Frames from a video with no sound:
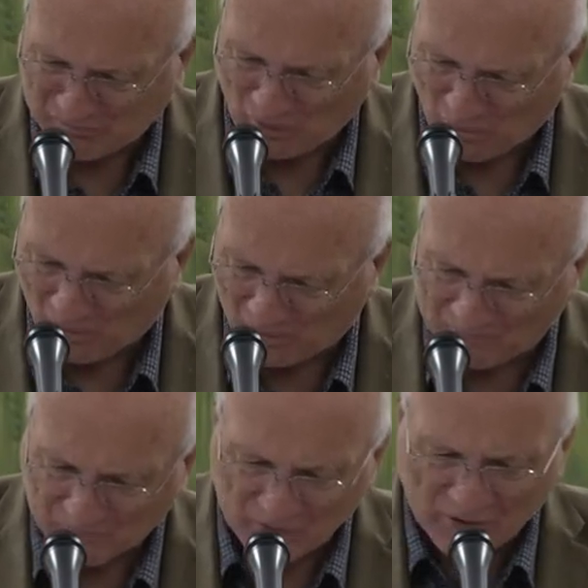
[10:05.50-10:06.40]

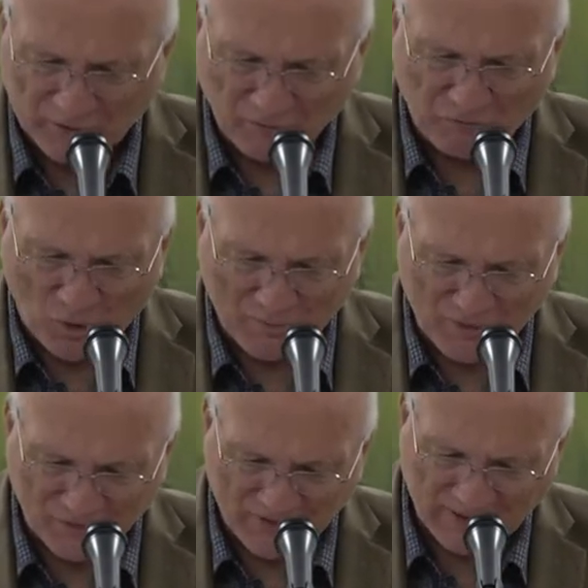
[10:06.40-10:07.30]
Behold, the
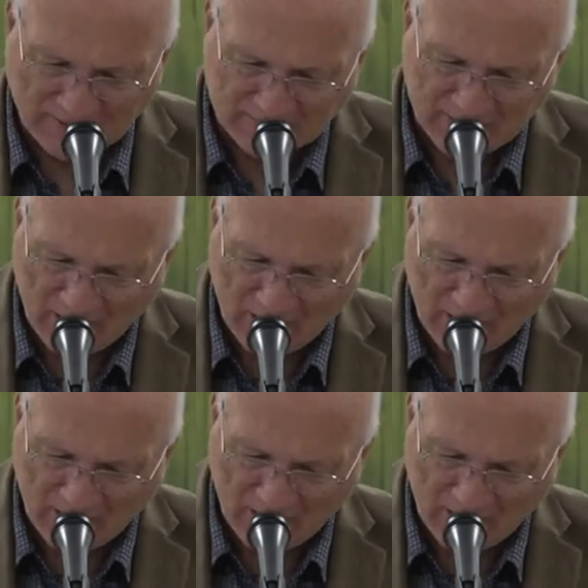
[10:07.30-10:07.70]
former things